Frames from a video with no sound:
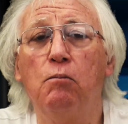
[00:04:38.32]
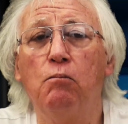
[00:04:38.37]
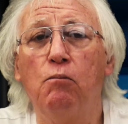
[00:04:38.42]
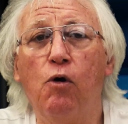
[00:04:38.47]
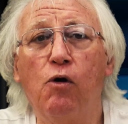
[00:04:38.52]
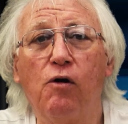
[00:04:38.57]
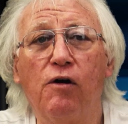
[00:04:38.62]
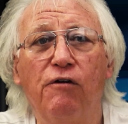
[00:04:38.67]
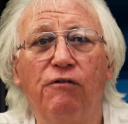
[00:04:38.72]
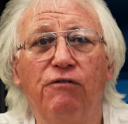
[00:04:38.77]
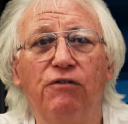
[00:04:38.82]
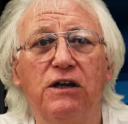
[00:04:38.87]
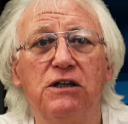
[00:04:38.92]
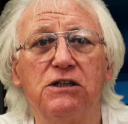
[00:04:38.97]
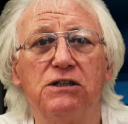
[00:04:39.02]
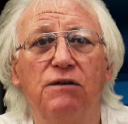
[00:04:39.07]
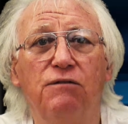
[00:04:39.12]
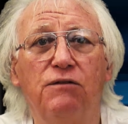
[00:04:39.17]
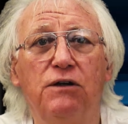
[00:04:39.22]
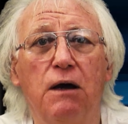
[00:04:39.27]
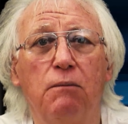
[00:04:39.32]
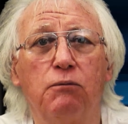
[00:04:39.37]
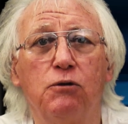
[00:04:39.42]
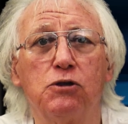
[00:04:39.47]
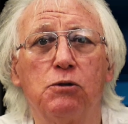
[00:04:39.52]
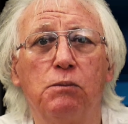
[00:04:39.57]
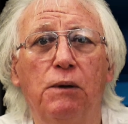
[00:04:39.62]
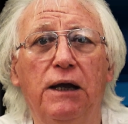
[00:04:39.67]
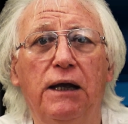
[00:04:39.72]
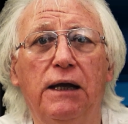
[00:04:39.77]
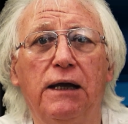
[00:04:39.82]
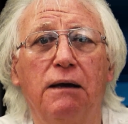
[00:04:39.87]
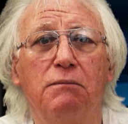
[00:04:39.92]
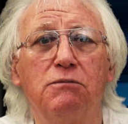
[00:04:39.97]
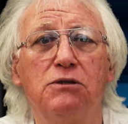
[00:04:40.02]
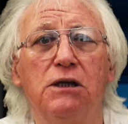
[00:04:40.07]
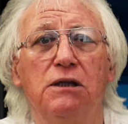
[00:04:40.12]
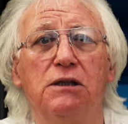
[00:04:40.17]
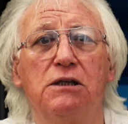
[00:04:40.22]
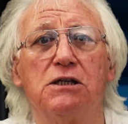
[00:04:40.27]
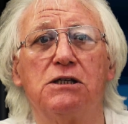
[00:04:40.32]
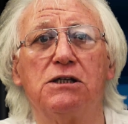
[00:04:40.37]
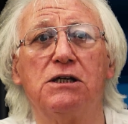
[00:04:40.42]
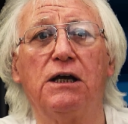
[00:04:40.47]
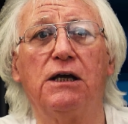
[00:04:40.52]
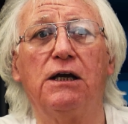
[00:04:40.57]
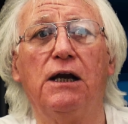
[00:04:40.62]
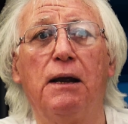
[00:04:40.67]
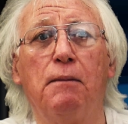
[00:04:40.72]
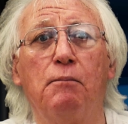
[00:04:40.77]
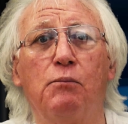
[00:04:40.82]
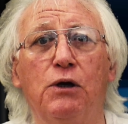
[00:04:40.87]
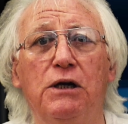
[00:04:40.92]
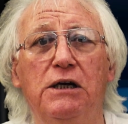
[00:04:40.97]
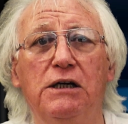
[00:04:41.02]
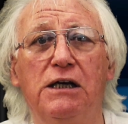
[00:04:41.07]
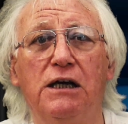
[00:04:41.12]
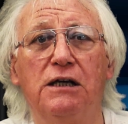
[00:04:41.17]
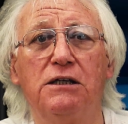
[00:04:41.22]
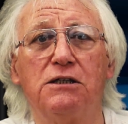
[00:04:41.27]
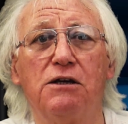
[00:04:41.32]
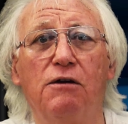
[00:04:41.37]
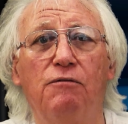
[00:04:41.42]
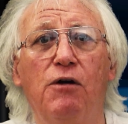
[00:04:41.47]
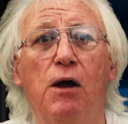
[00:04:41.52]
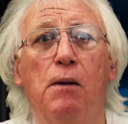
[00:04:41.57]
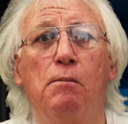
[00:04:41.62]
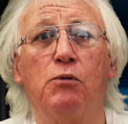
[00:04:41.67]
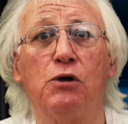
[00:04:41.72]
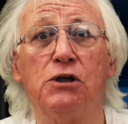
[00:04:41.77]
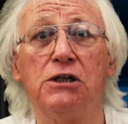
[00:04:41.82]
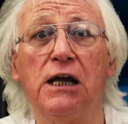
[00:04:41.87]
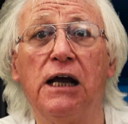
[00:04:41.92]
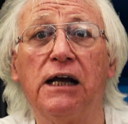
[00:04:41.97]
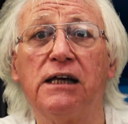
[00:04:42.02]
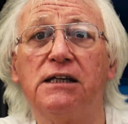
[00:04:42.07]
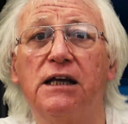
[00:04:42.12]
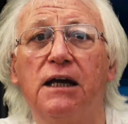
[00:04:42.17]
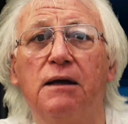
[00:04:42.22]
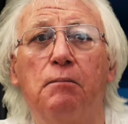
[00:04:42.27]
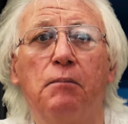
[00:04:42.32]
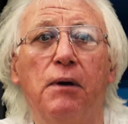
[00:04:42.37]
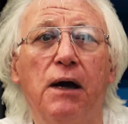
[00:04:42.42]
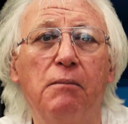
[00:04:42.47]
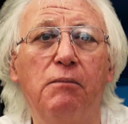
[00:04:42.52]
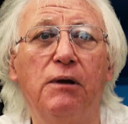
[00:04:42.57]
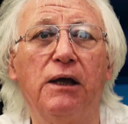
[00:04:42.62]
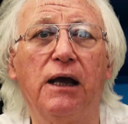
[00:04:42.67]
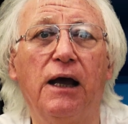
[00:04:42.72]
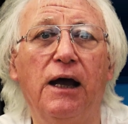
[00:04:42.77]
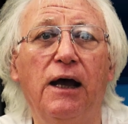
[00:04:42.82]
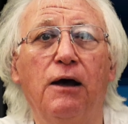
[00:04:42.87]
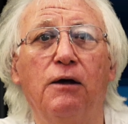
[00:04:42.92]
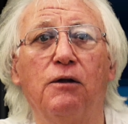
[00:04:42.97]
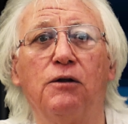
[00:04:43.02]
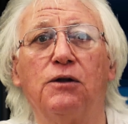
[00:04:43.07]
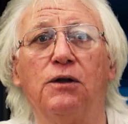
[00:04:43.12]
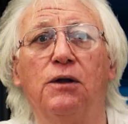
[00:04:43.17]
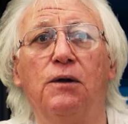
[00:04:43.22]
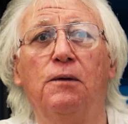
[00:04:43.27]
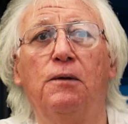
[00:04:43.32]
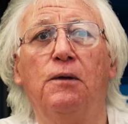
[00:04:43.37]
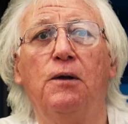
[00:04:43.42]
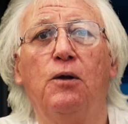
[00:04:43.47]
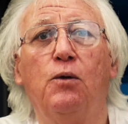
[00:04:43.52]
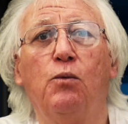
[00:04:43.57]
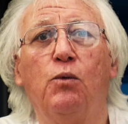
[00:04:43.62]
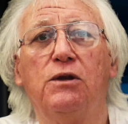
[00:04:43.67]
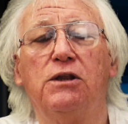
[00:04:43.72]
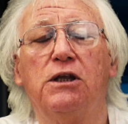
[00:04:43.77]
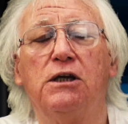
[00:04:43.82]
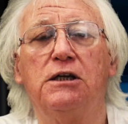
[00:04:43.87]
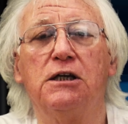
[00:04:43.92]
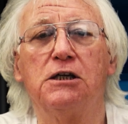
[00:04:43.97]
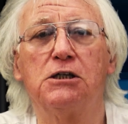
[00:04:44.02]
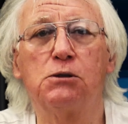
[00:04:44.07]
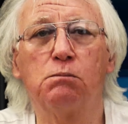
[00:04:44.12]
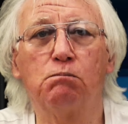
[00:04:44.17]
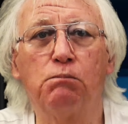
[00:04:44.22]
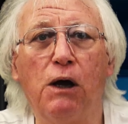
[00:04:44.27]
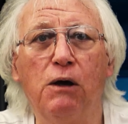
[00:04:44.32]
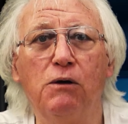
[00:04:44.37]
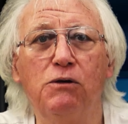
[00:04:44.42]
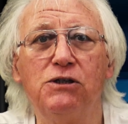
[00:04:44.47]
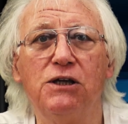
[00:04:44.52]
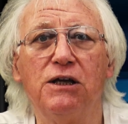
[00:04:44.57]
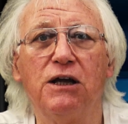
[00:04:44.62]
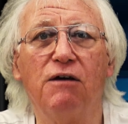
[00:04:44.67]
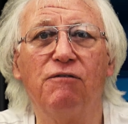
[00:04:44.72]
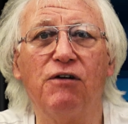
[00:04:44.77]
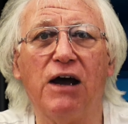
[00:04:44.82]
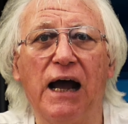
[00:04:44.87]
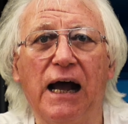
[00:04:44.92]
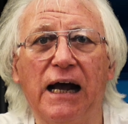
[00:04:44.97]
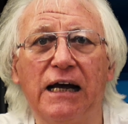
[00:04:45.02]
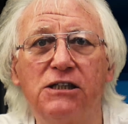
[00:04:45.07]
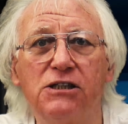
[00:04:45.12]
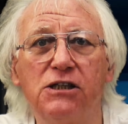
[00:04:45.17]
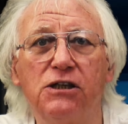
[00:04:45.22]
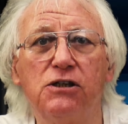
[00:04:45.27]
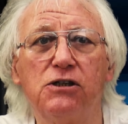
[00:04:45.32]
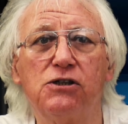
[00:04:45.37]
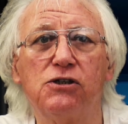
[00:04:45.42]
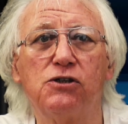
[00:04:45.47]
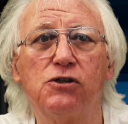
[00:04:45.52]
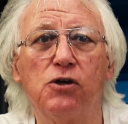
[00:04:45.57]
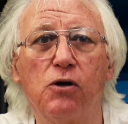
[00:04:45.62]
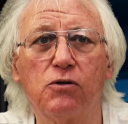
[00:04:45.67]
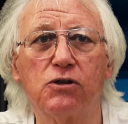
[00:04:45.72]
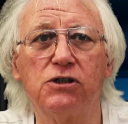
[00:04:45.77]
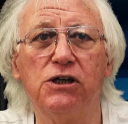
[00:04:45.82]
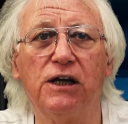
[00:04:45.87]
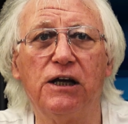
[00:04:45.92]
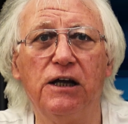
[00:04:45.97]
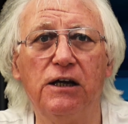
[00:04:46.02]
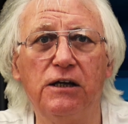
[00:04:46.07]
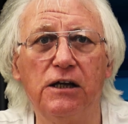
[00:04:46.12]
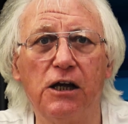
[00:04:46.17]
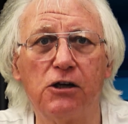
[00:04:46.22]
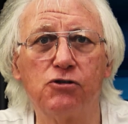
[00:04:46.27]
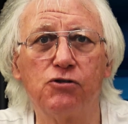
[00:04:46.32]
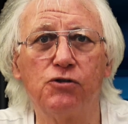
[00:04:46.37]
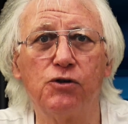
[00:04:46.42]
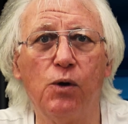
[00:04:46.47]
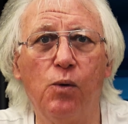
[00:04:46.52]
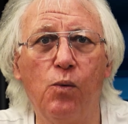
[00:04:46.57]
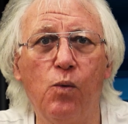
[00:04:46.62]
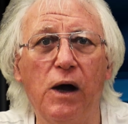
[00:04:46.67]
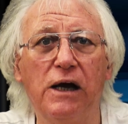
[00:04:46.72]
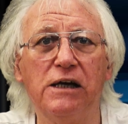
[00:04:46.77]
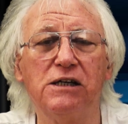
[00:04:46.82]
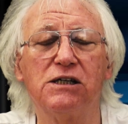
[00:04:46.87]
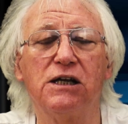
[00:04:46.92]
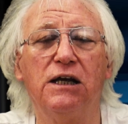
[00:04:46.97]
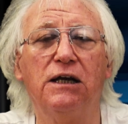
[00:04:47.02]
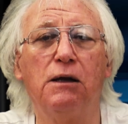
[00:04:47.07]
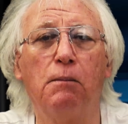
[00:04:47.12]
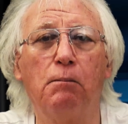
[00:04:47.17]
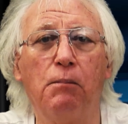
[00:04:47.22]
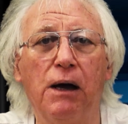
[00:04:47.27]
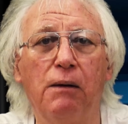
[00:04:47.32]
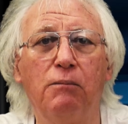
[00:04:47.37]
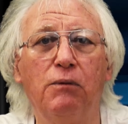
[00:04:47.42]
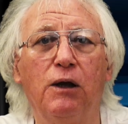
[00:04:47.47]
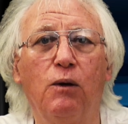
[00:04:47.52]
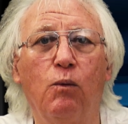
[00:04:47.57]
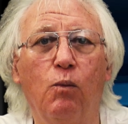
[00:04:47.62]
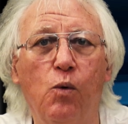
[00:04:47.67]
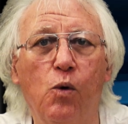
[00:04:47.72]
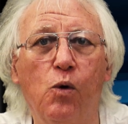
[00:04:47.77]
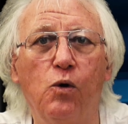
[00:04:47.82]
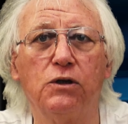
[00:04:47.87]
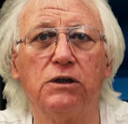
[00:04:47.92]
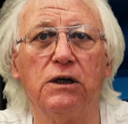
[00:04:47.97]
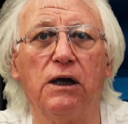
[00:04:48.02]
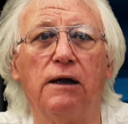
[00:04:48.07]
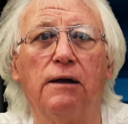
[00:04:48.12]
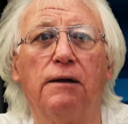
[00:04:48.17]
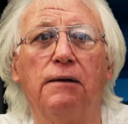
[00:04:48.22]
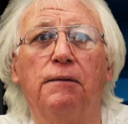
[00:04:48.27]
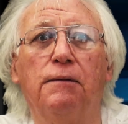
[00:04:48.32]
More offensive doublespeak comes in the sickening pretense of protecting public health with the disposing of hazardous toxic industrial waste into public water.